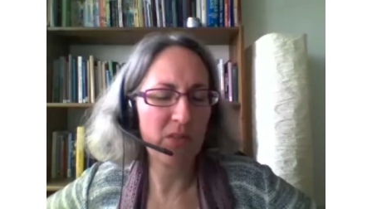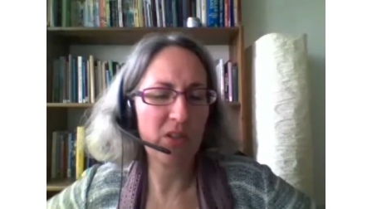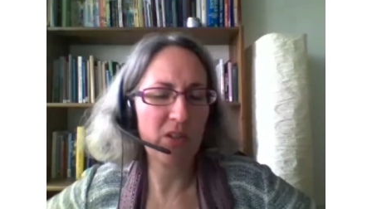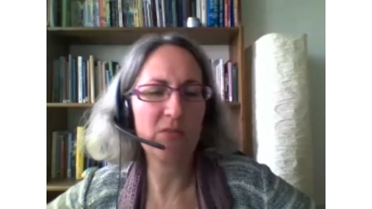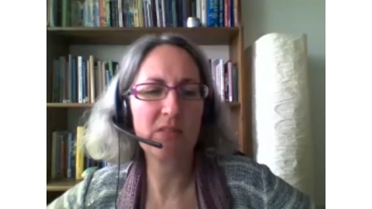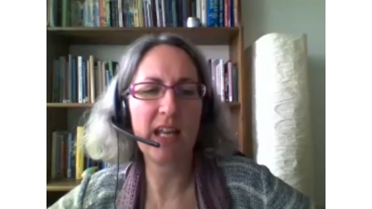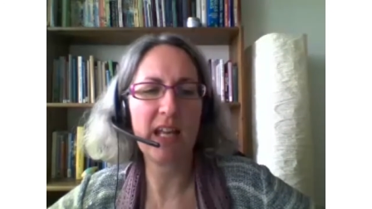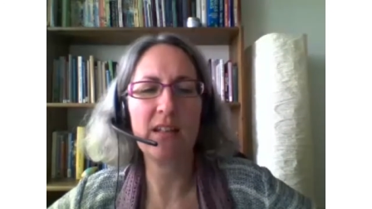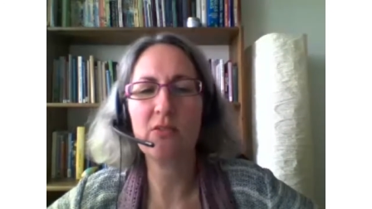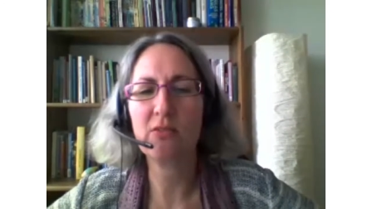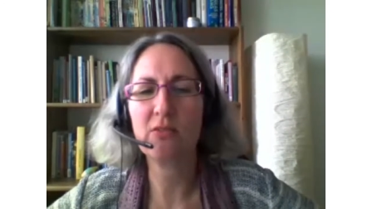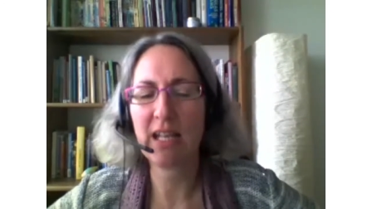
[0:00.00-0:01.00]
You'll
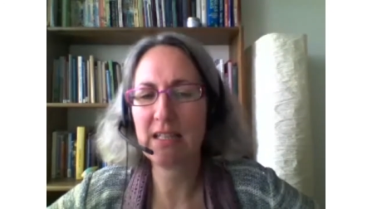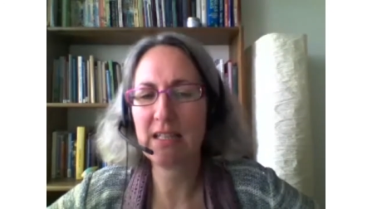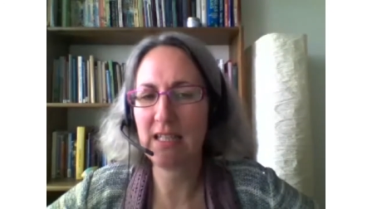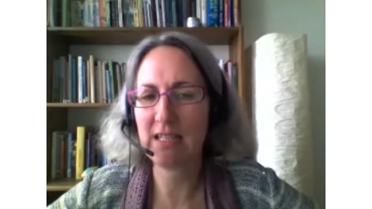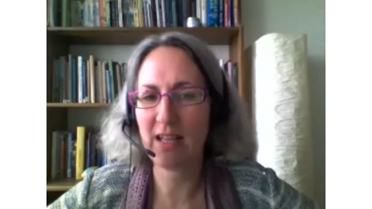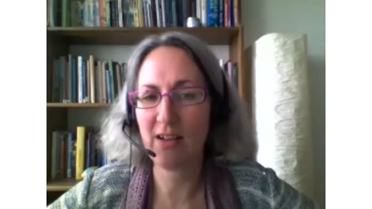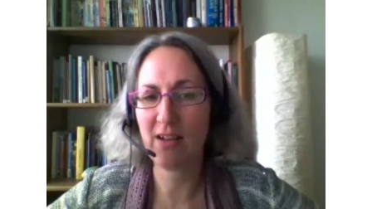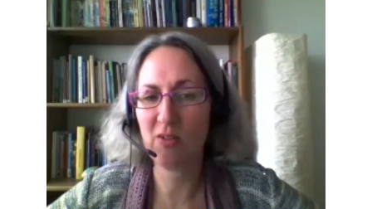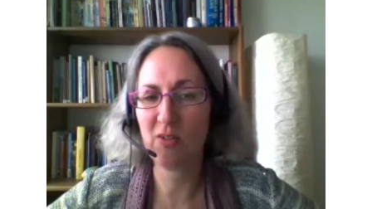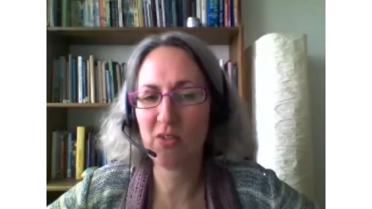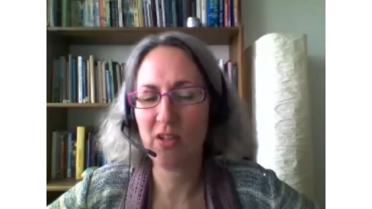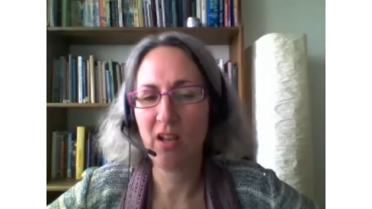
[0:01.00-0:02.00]
get
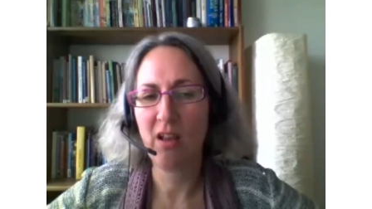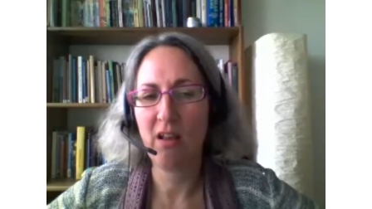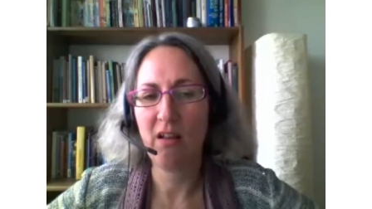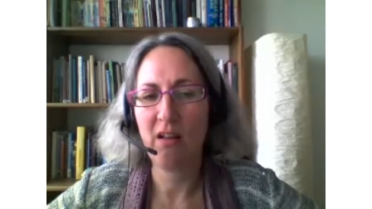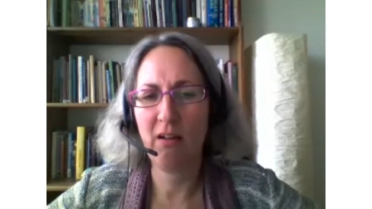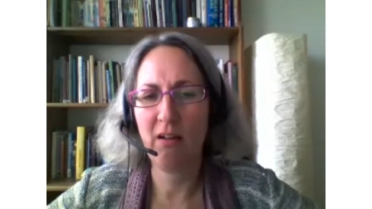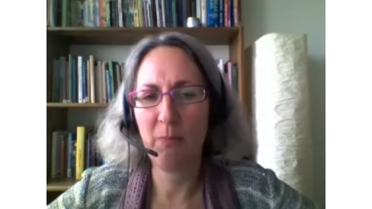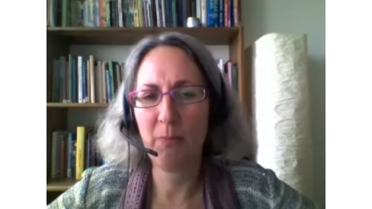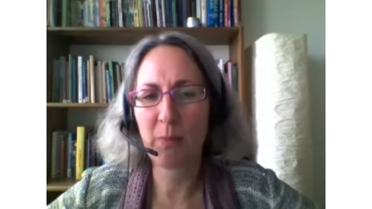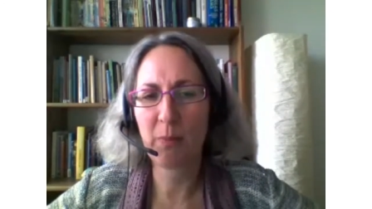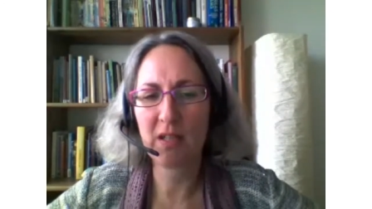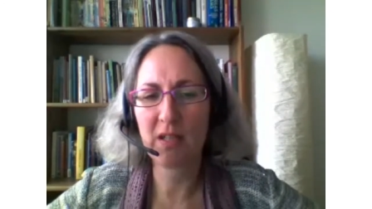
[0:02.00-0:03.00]
details,
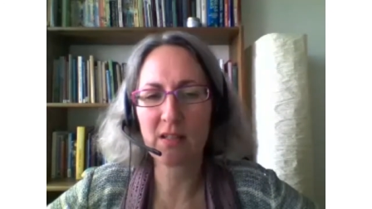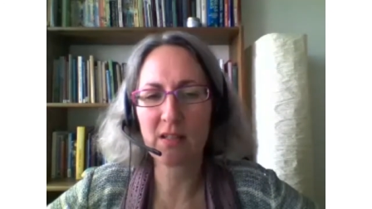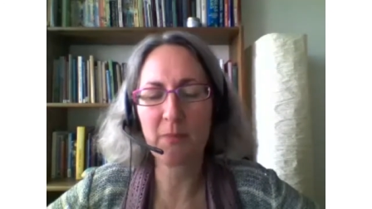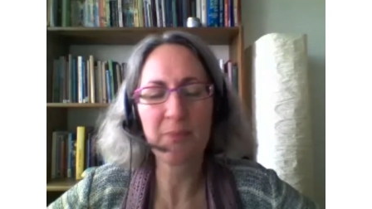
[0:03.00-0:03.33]
because